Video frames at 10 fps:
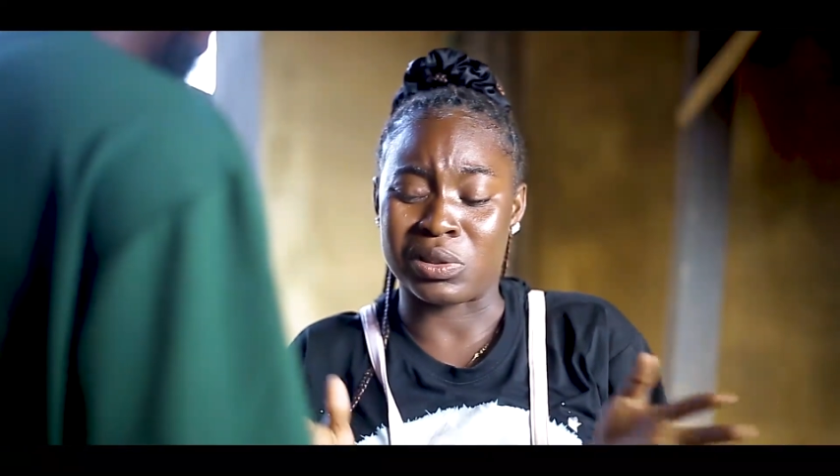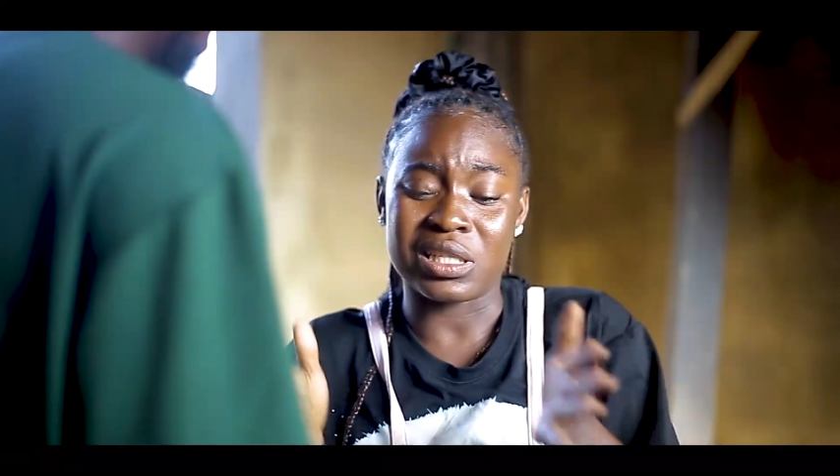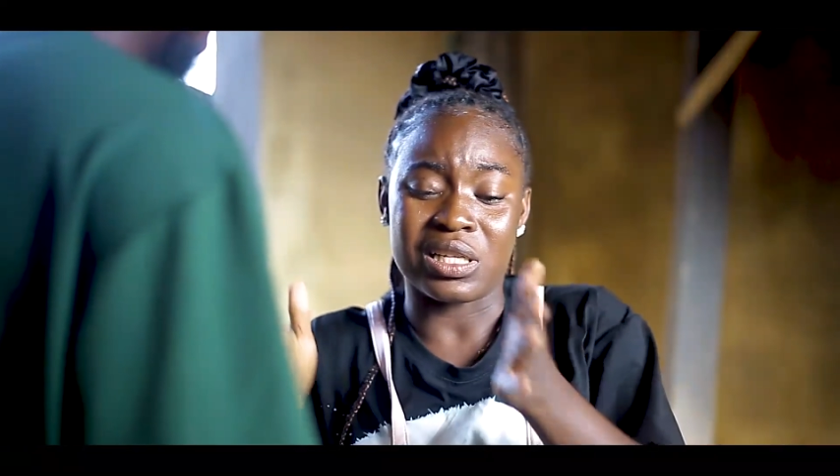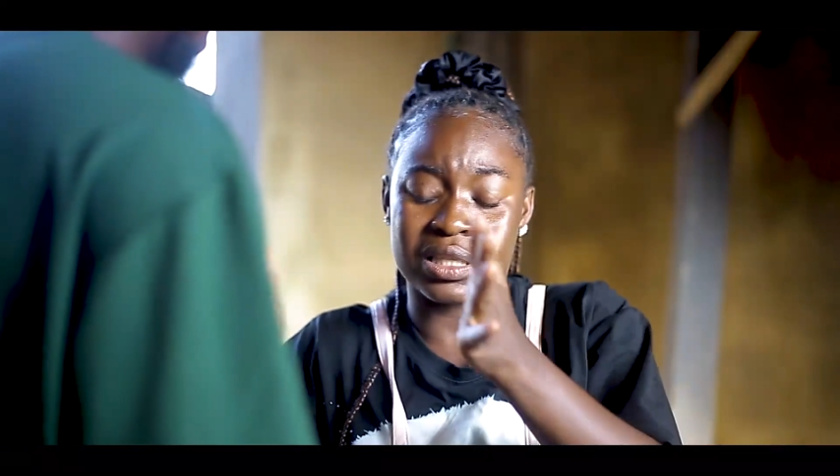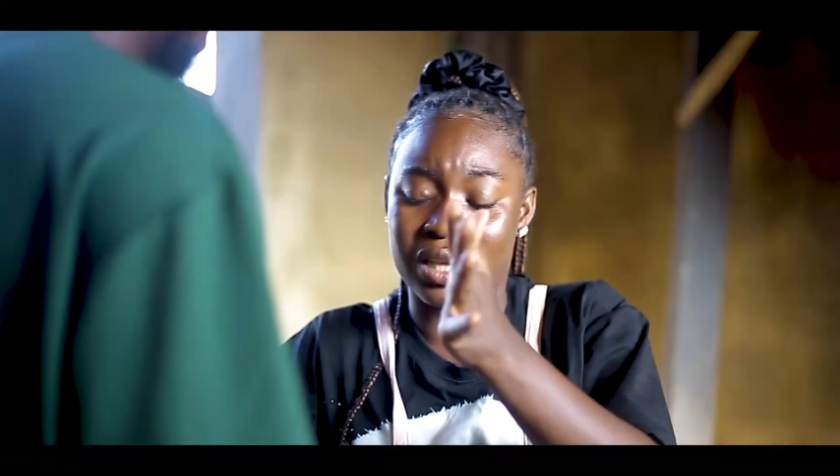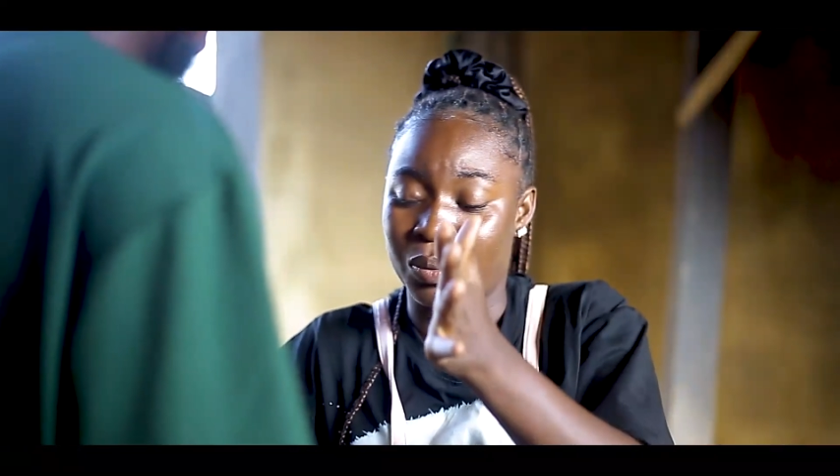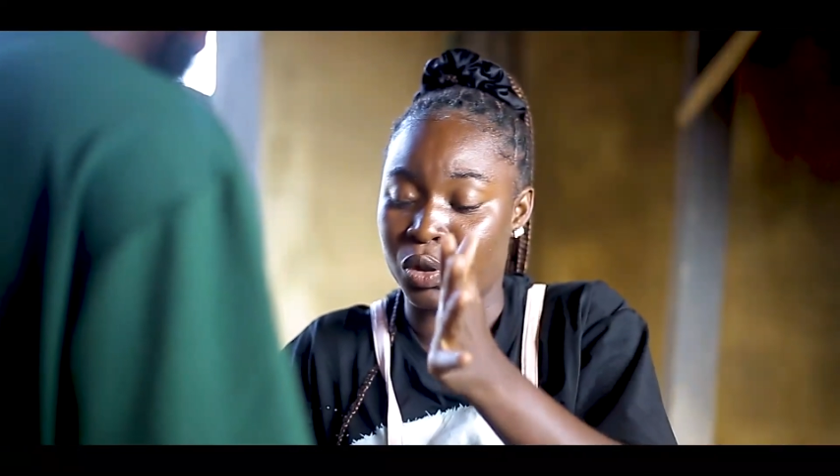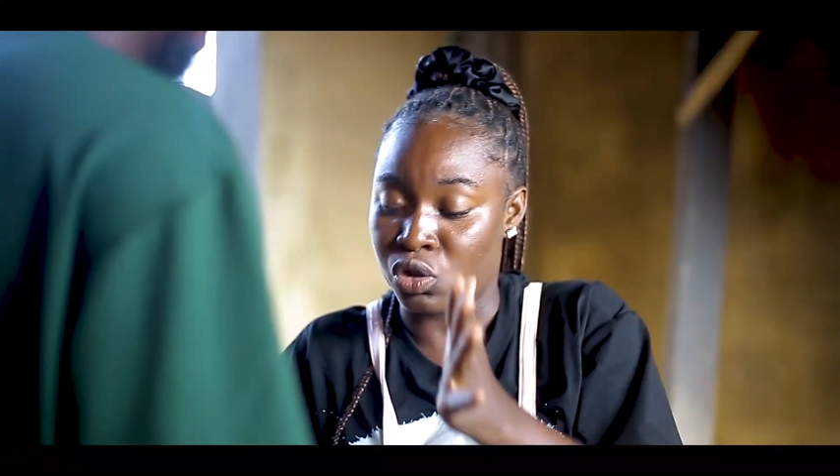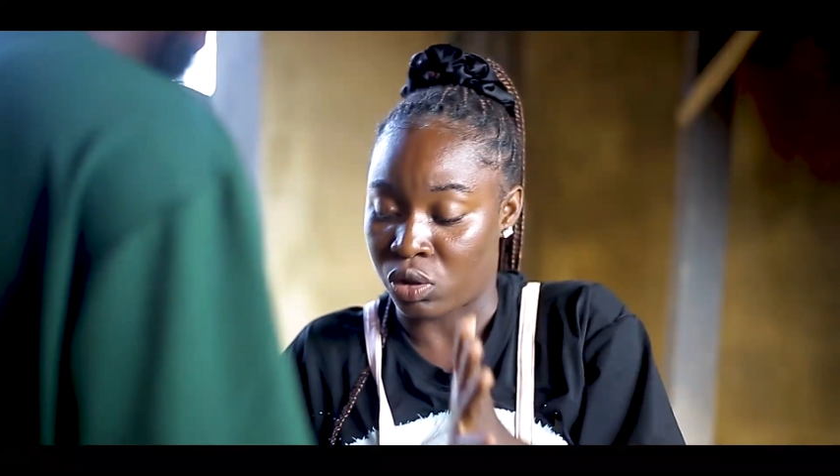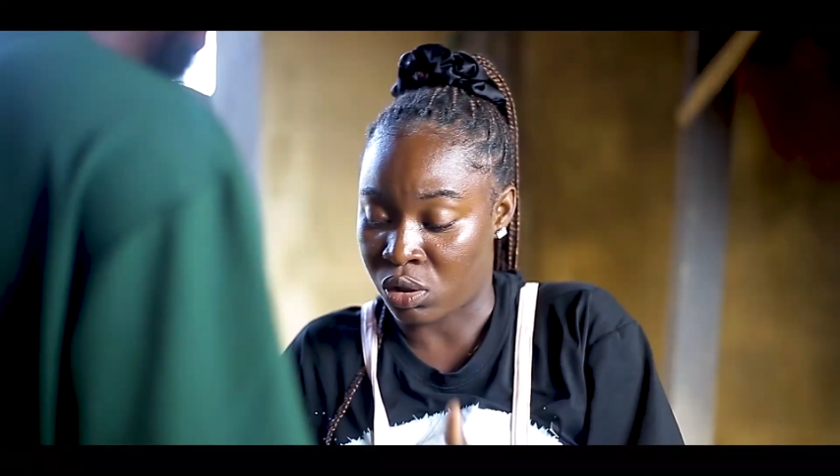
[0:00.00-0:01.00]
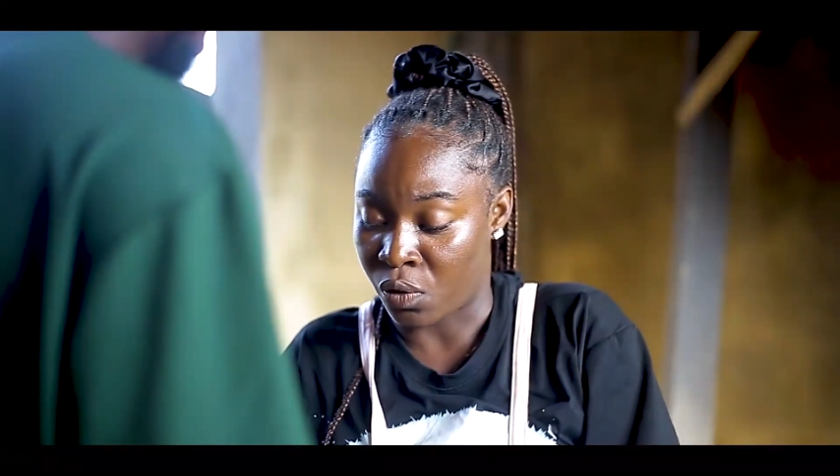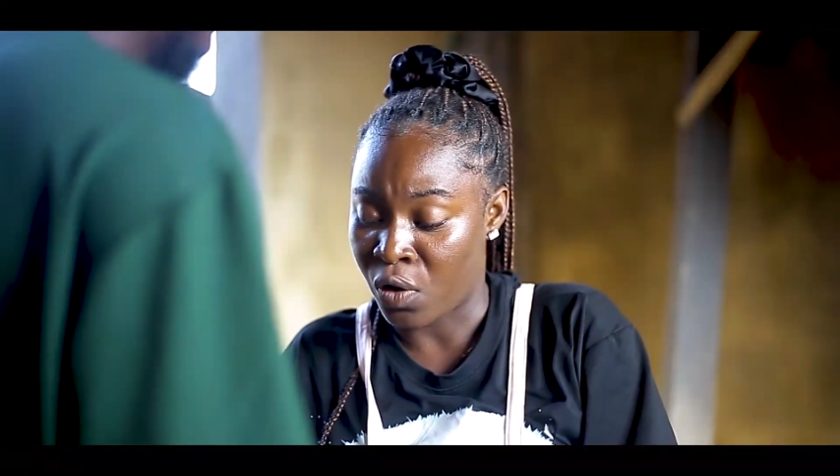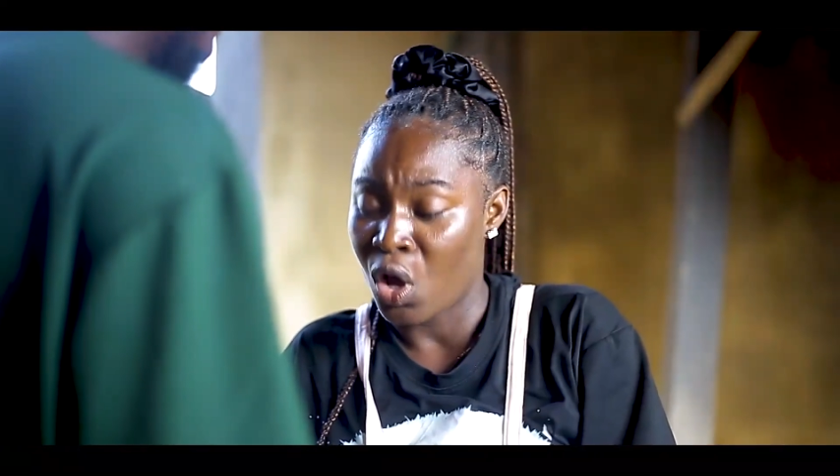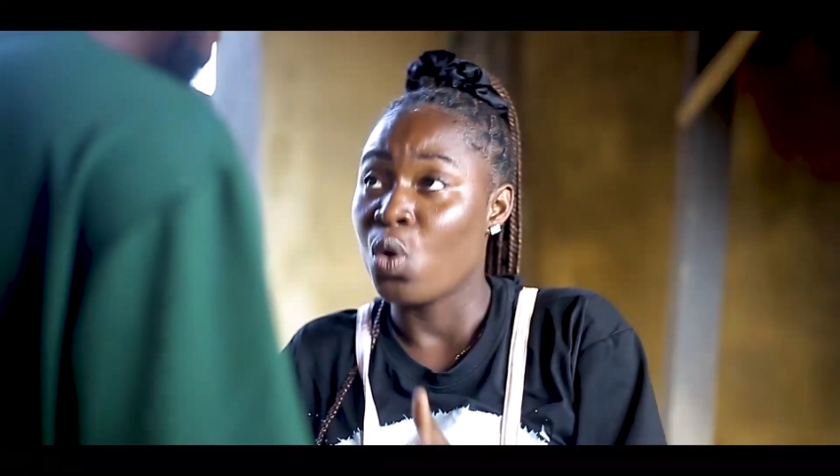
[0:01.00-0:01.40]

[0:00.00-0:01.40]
Just establish yourself.